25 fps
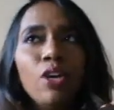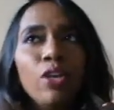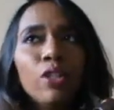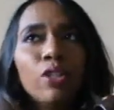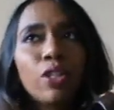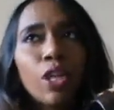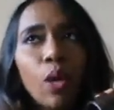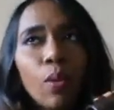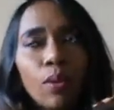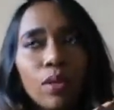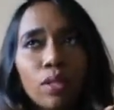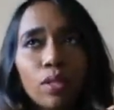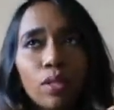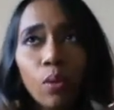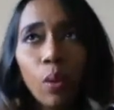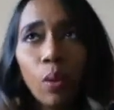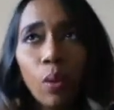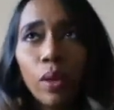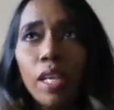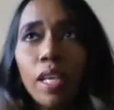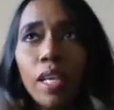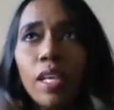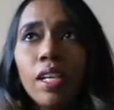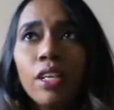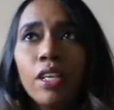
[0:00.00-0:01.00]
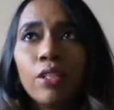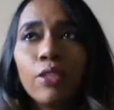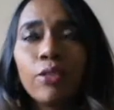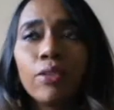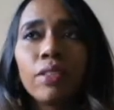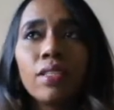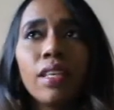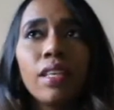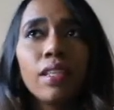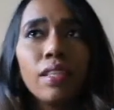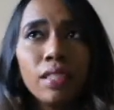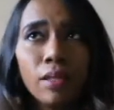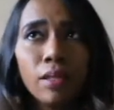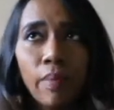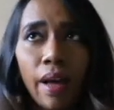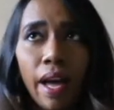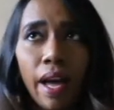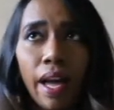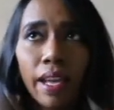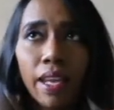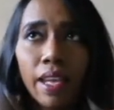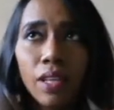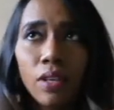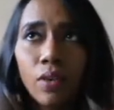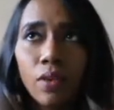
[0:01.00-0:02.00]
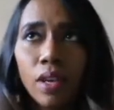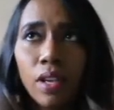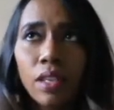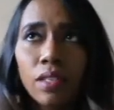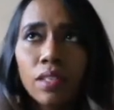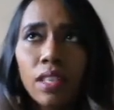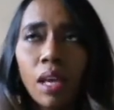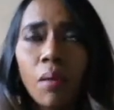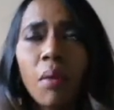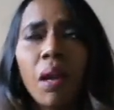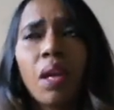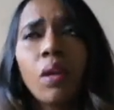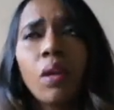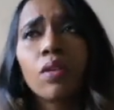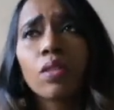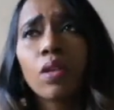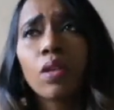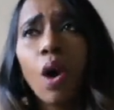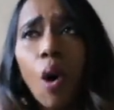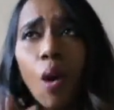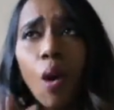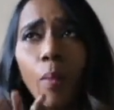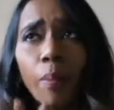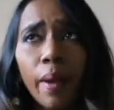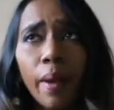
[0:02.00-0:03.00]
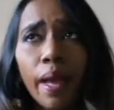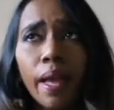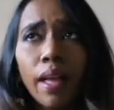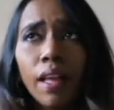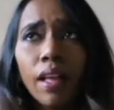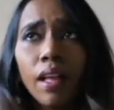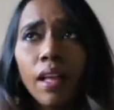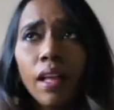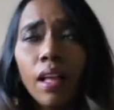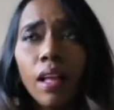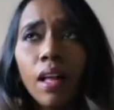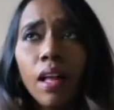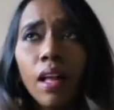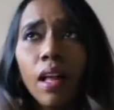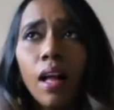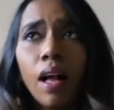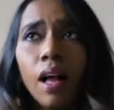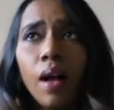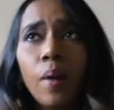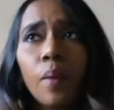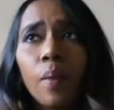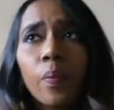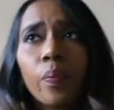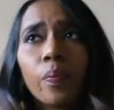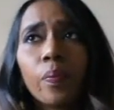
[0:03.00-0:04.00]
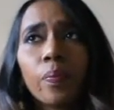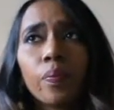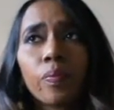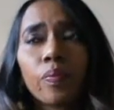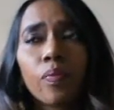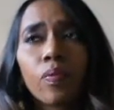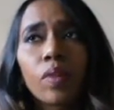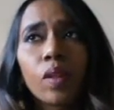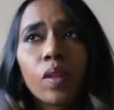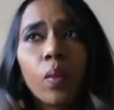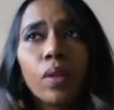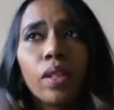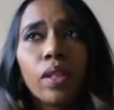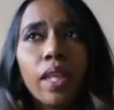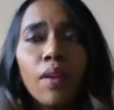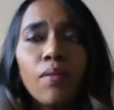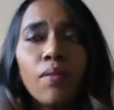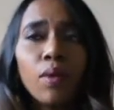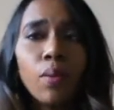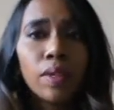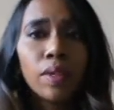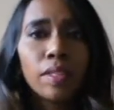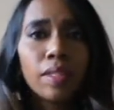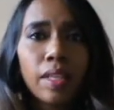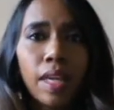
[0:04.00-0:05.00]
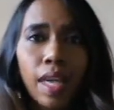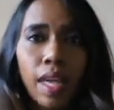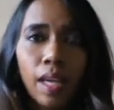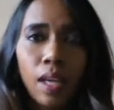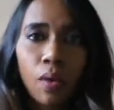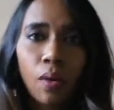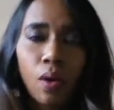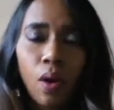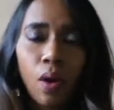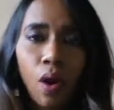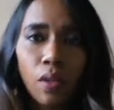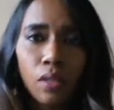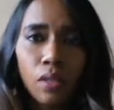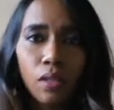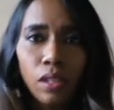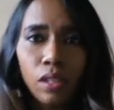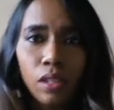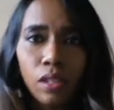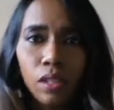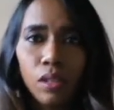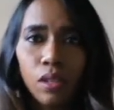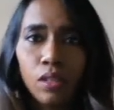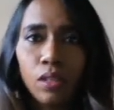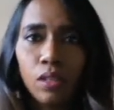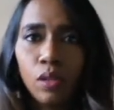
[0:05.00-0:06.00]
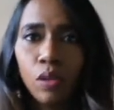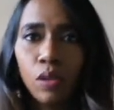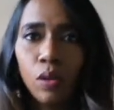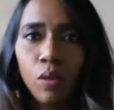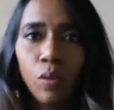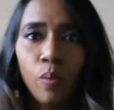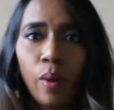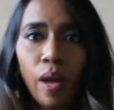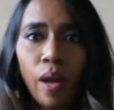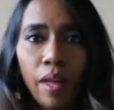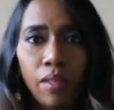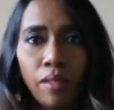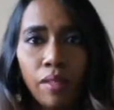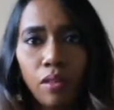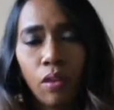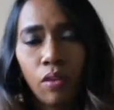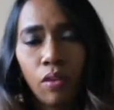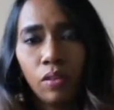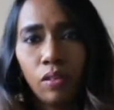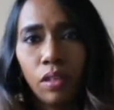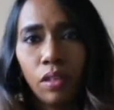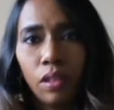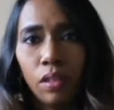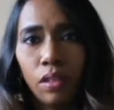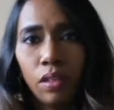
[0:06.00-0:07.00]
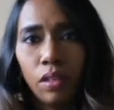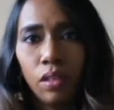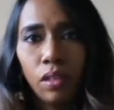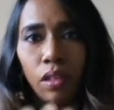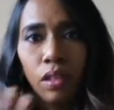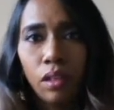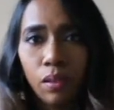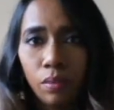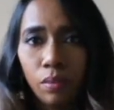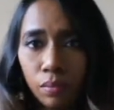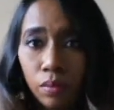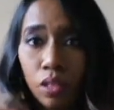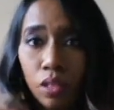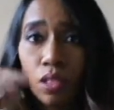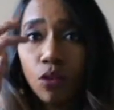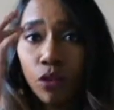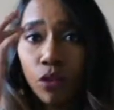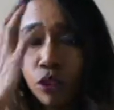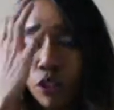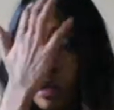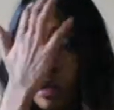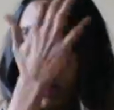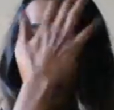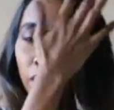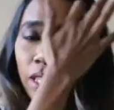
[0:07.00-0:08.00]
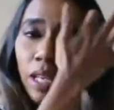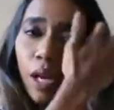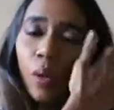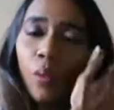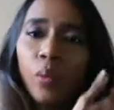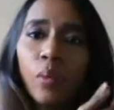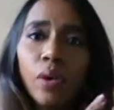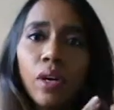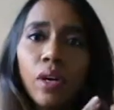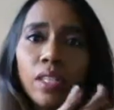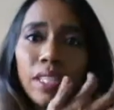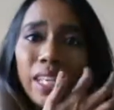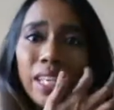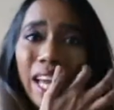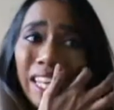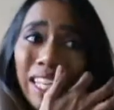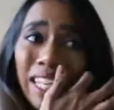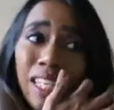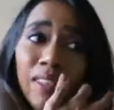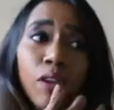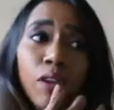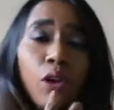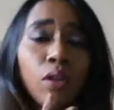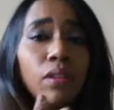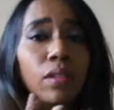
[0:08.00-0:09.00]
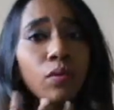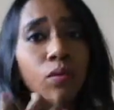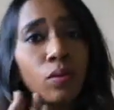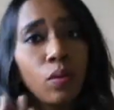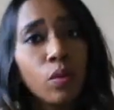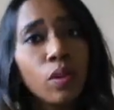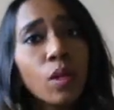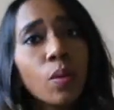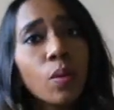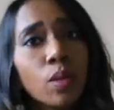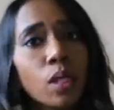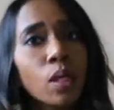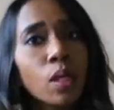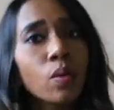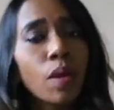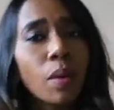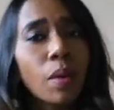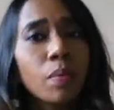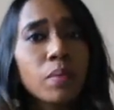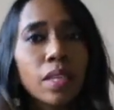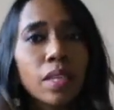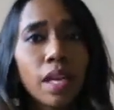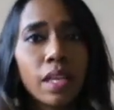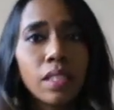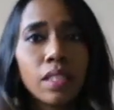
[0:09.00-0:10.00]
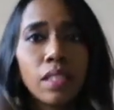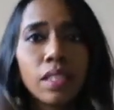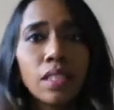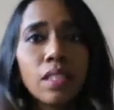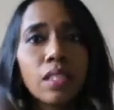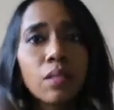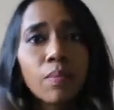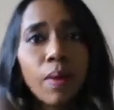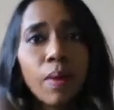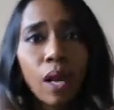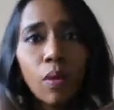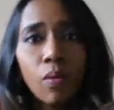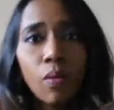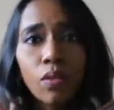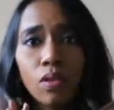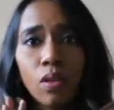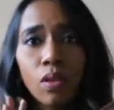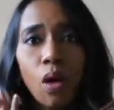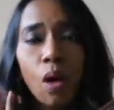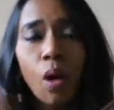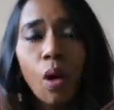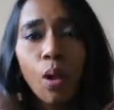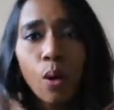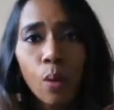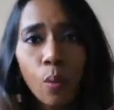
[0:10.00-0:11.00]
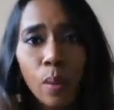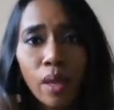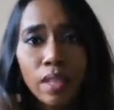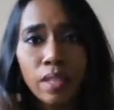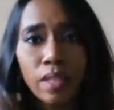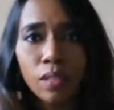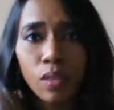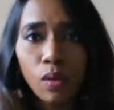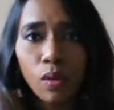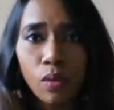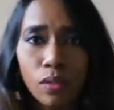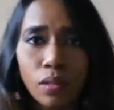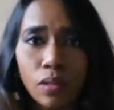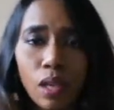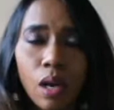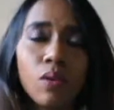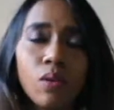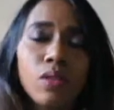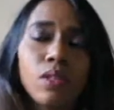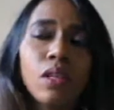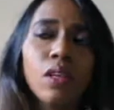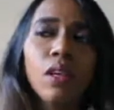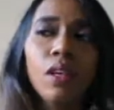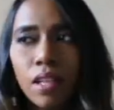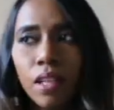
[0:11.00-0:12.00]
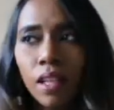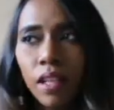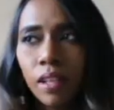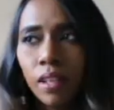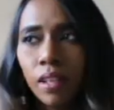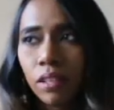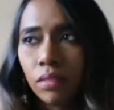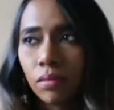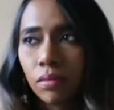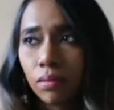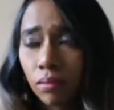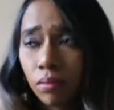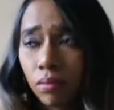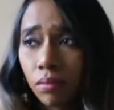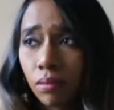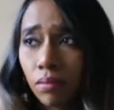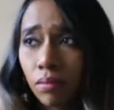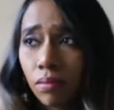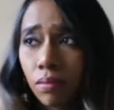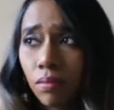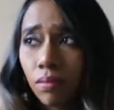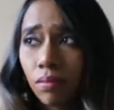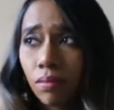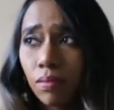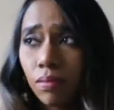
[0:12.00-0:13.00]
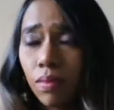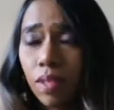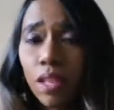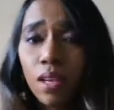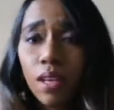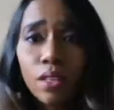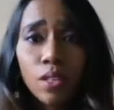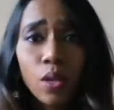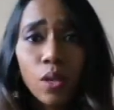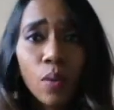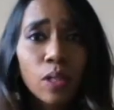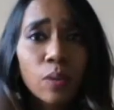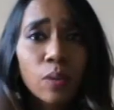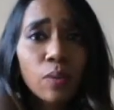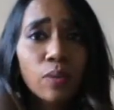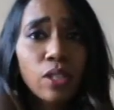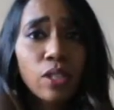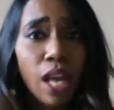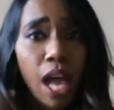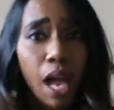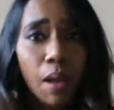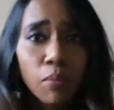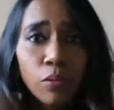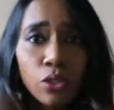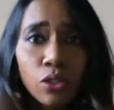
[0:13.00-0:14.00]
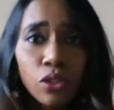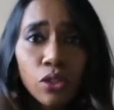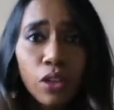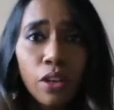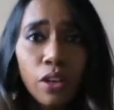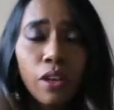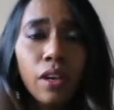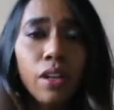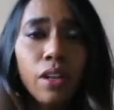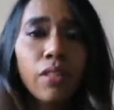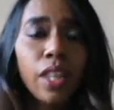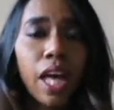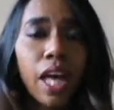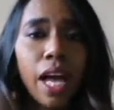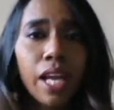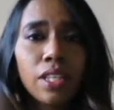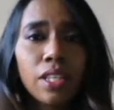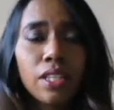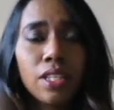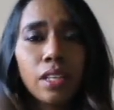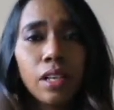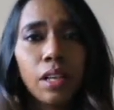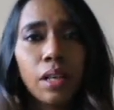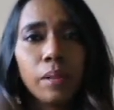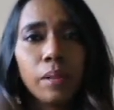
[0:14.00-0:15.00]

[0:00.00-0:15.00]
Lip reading: so I was so eager to see this bag in real time, and I was hoping, with everyone saying on the YouTube and on the social media world and even on the Louis Vuitton website, this bag was always sold out. So I was damn sure that